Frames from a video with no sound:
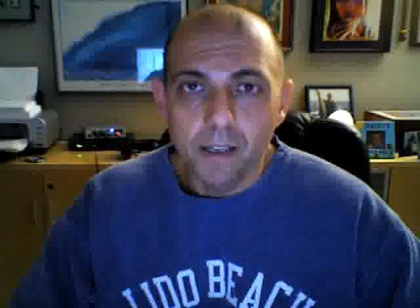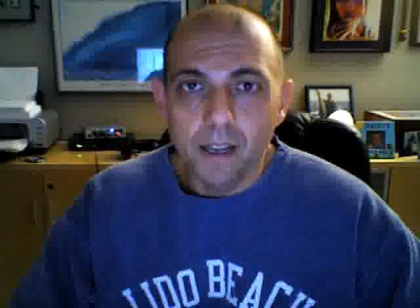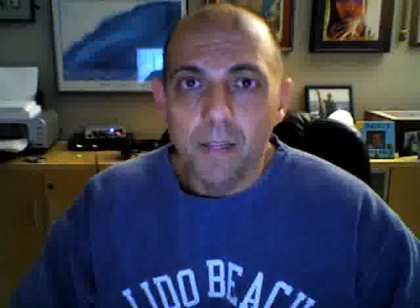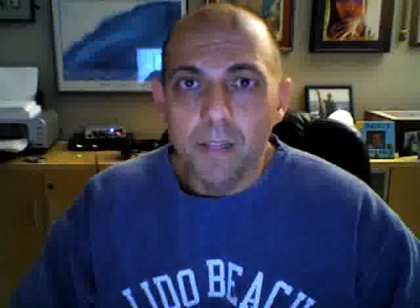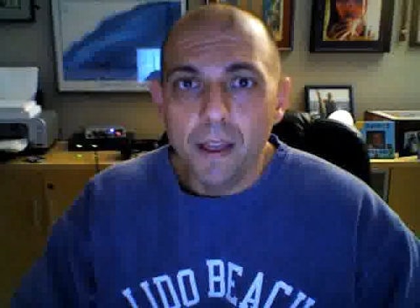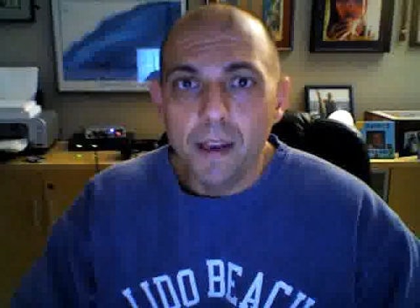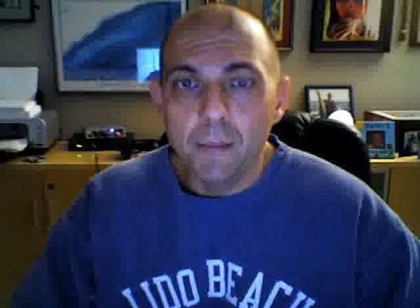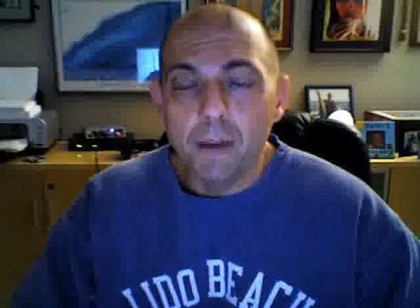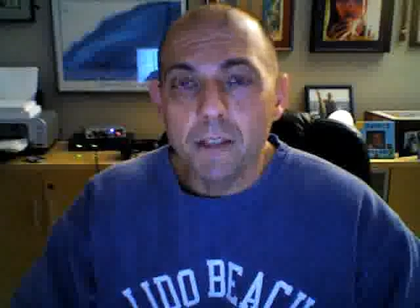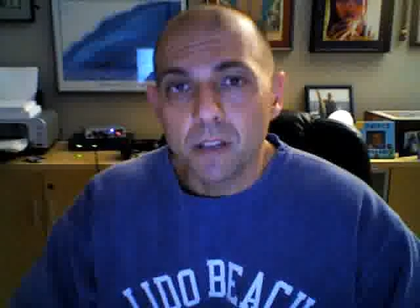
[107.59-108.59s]
And then
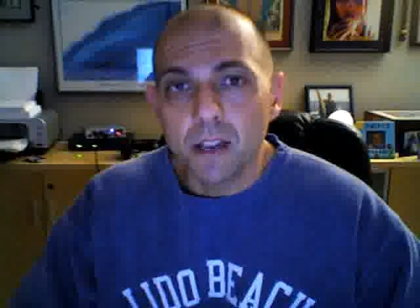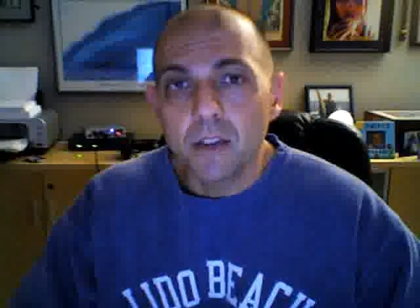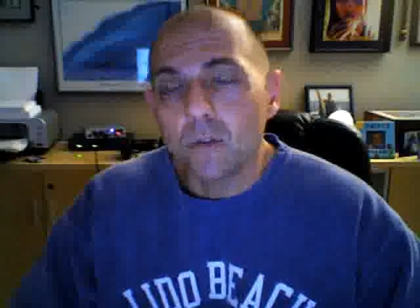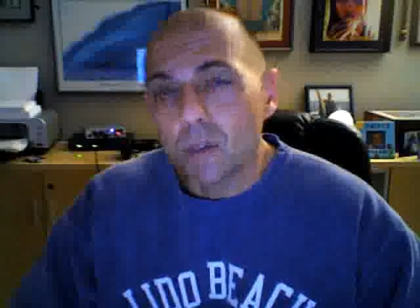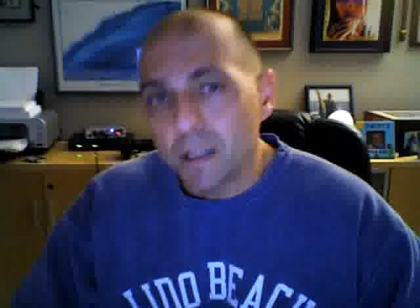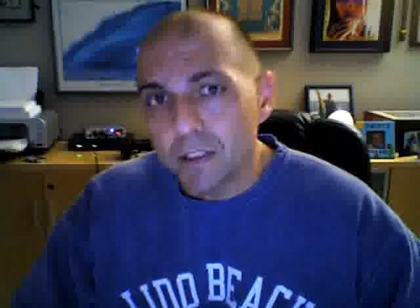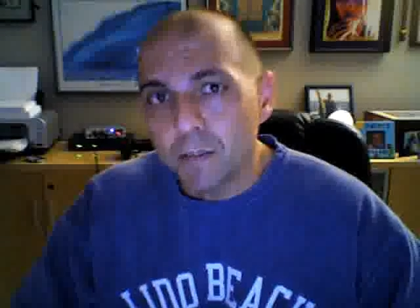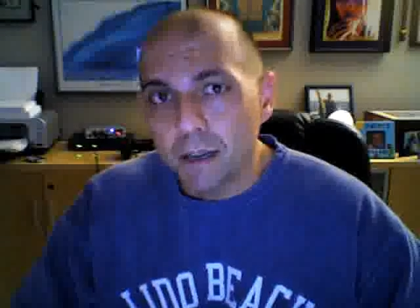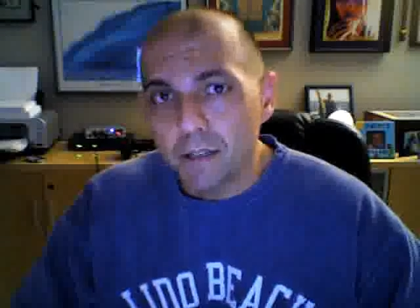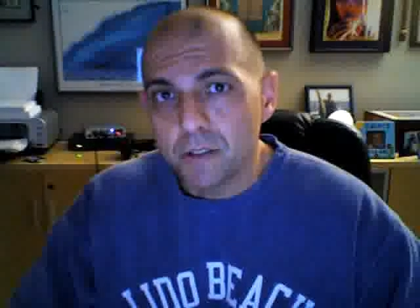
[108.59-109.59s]
my son has a wrestling
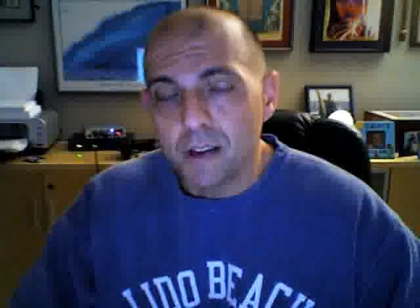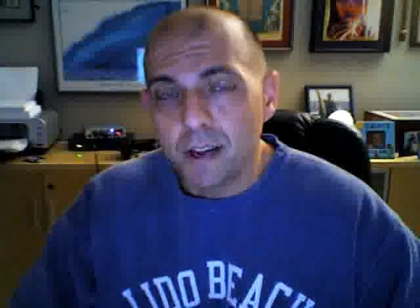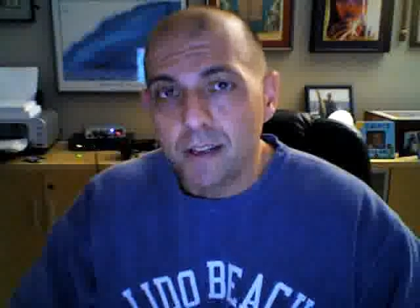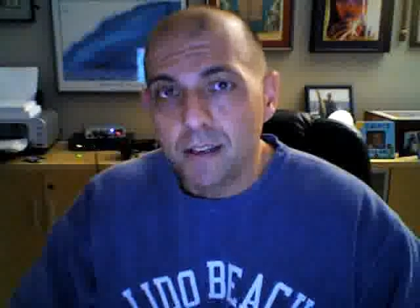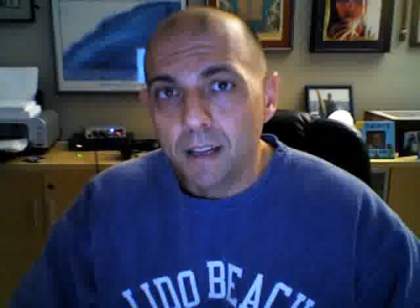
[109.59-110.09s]
match tonight.